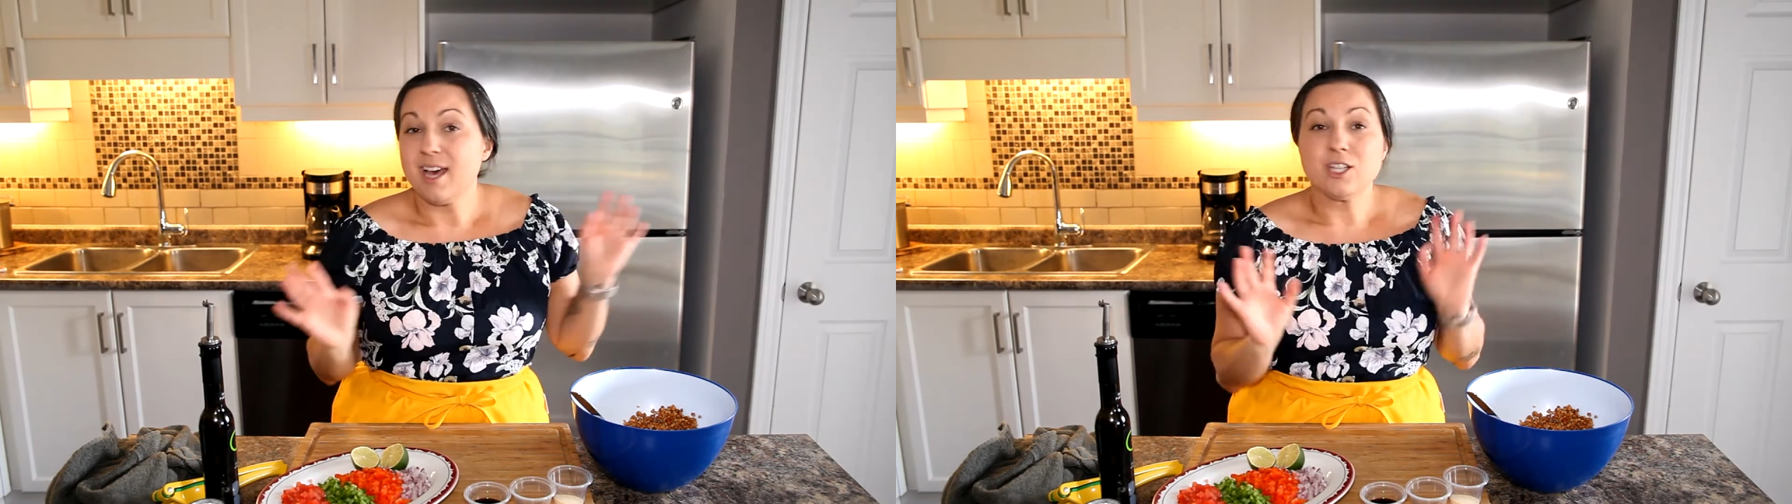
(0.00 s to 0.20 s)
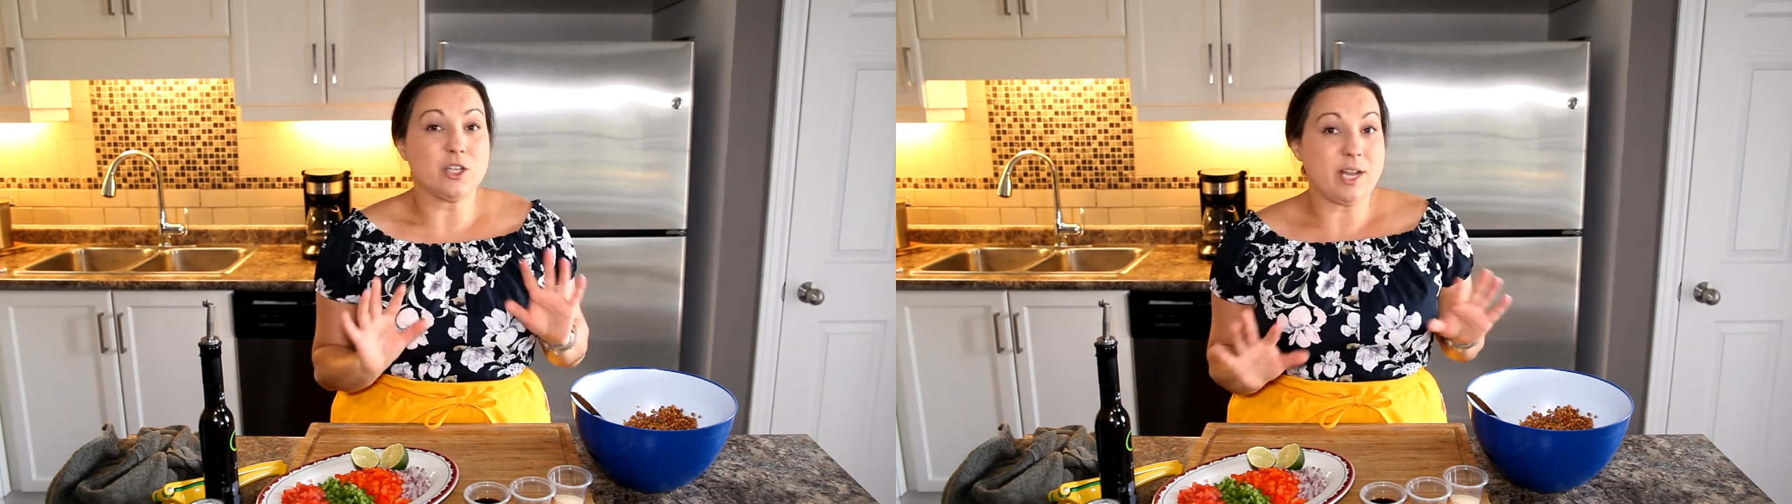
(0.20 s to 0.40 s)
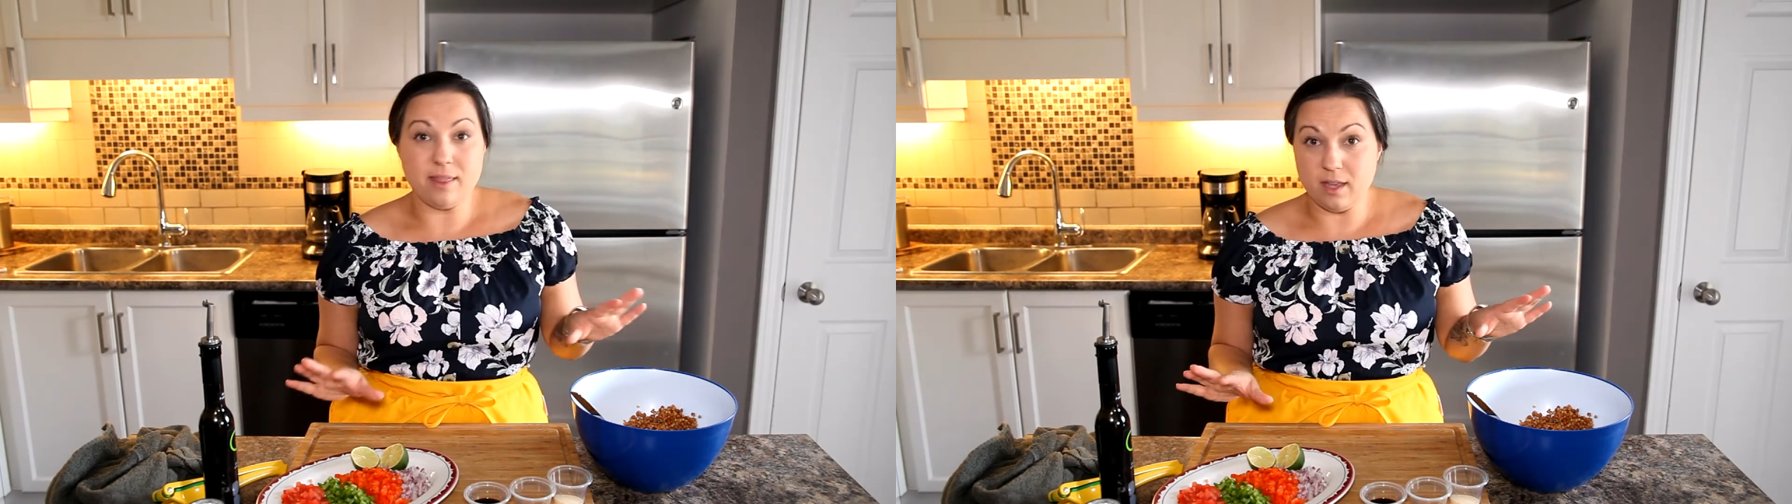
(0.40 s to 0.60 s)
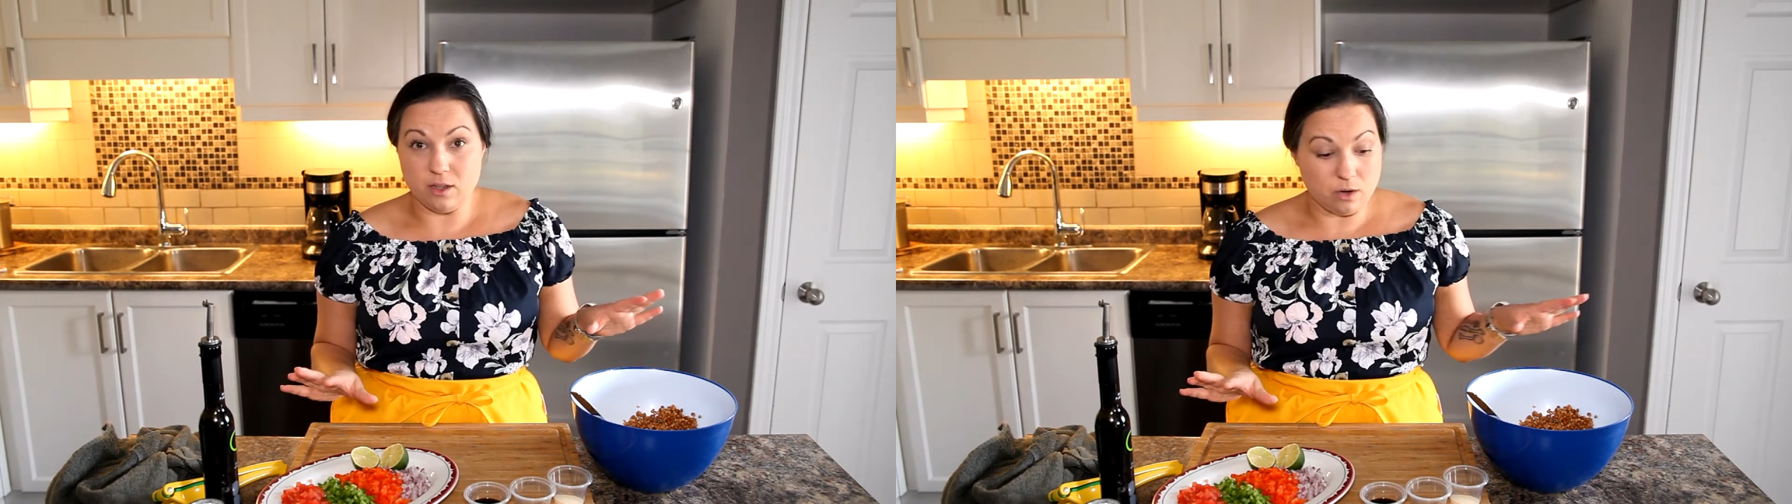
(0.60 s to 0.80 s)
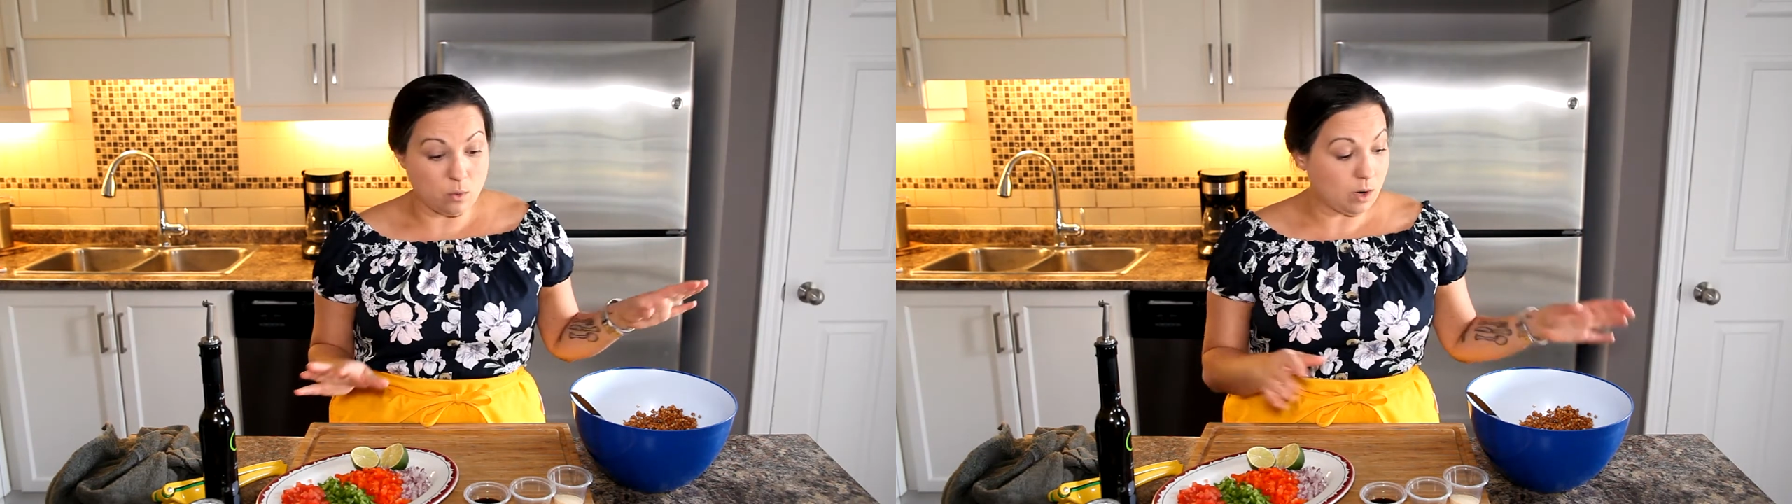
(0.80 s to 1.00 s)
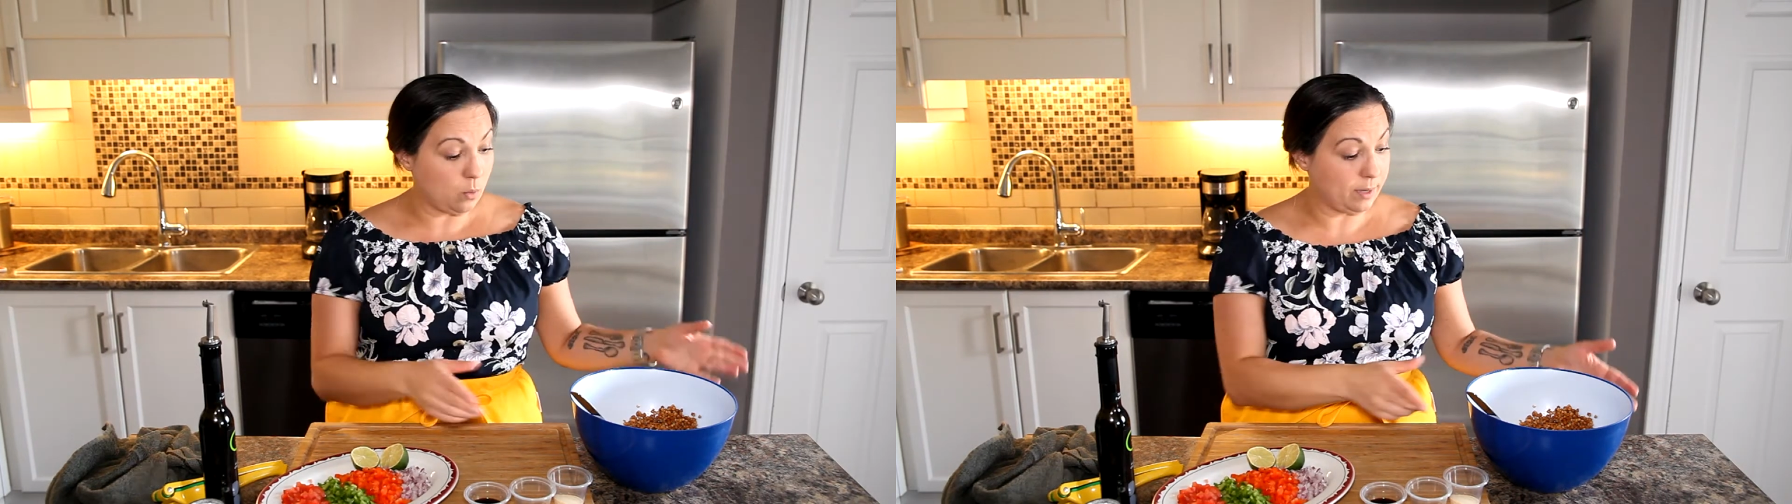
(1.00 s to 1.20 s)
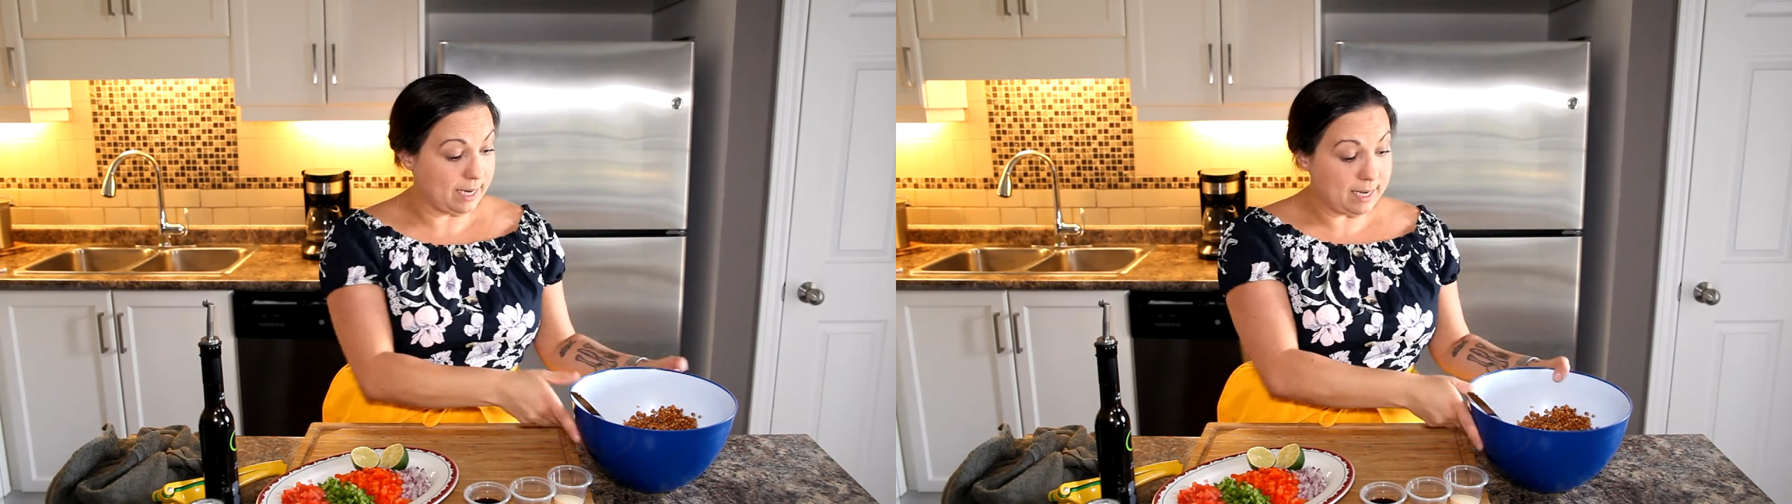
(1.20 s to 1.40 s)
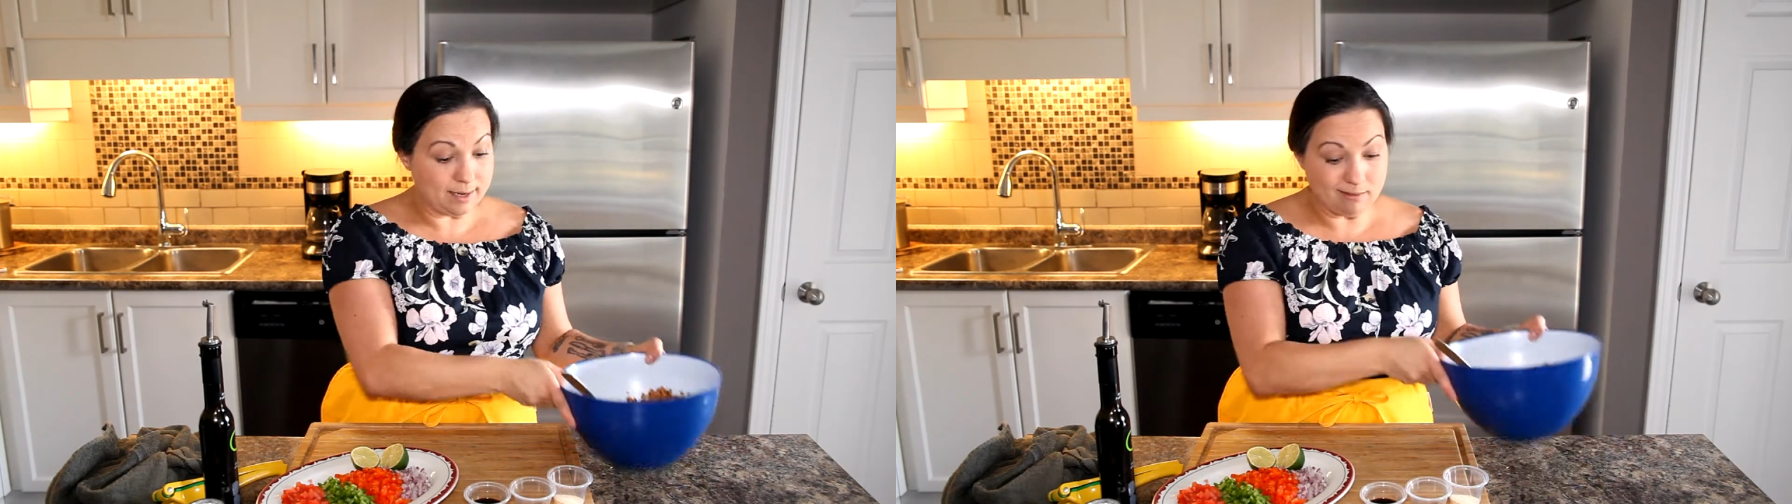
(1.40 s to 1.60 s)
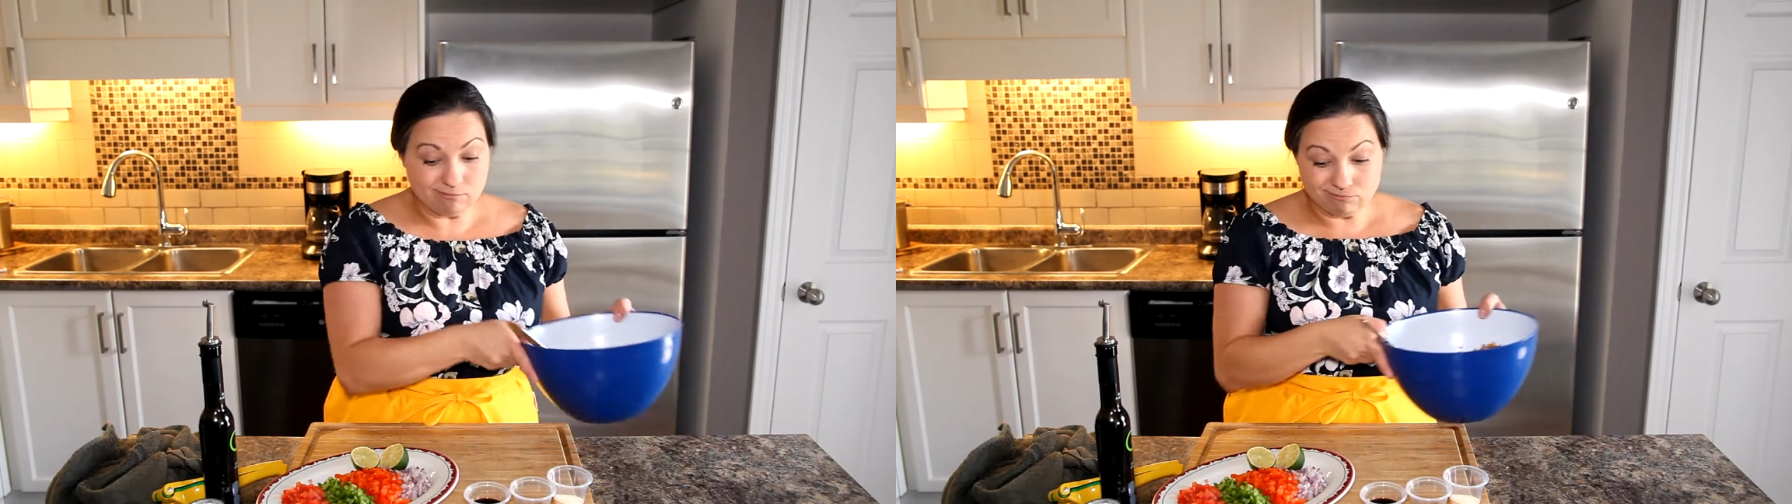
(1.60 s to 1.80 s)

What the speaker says: So now that you know what we need,